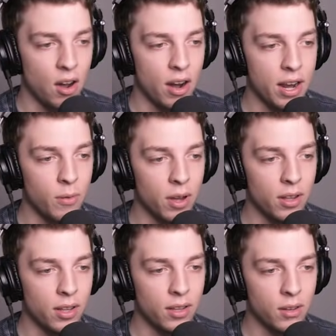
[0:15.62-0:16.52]
All right. Swim.
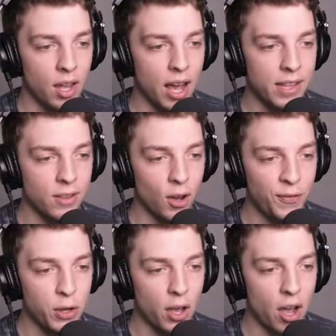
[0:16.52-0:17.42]
Well, well, guys,
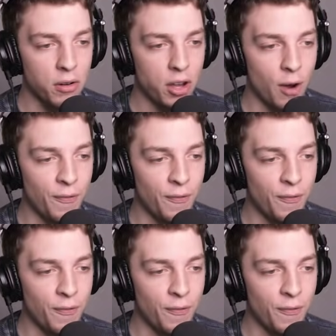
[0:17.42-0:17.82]
off you go. Go